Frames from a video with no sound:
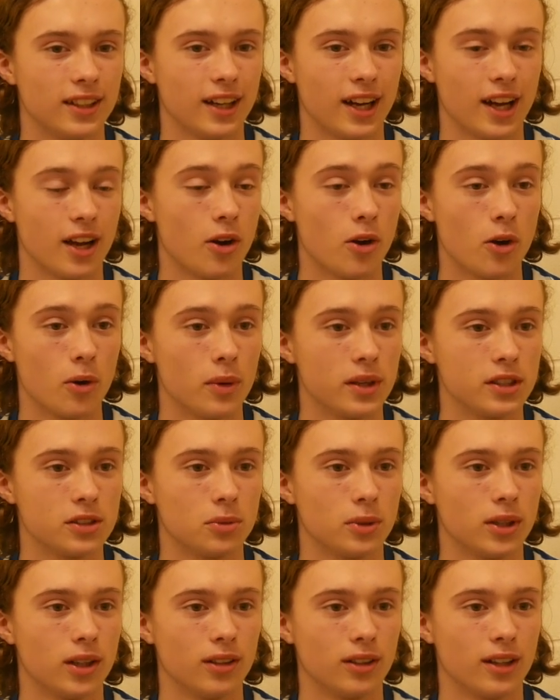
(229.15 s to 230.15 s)
I always
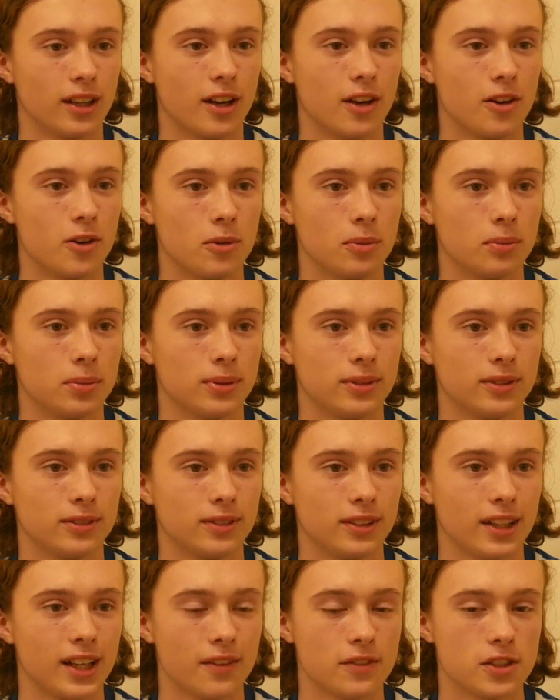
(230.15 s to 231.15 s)
will, and I hope
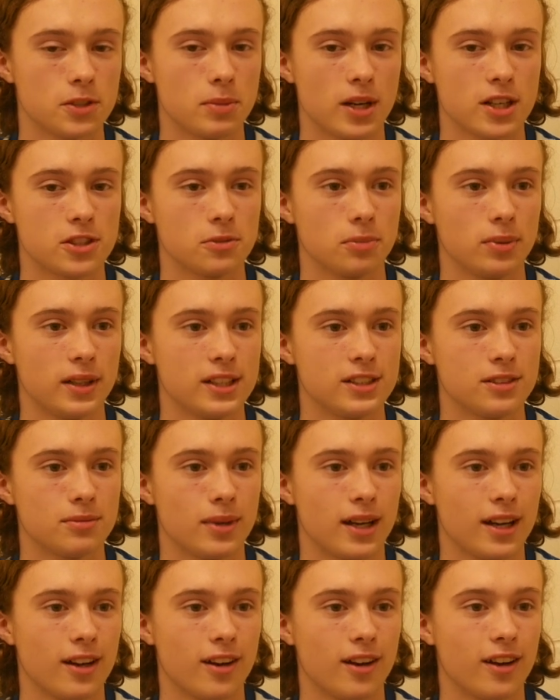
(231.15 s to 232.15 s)
they have a special place in
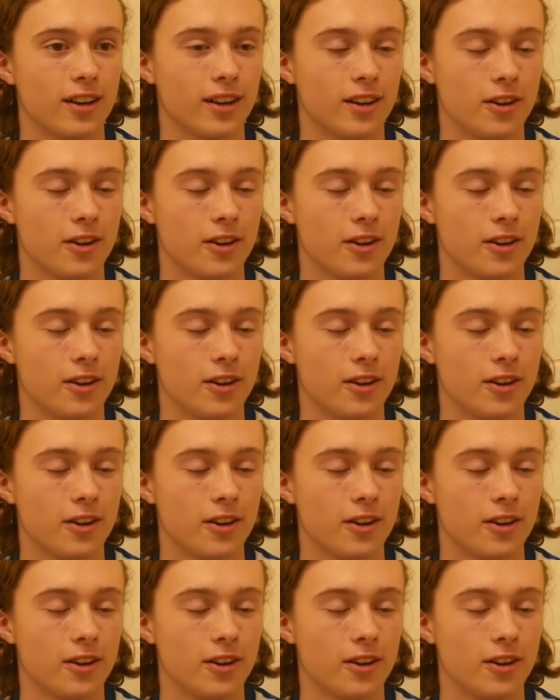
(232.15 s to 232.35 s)
my heart,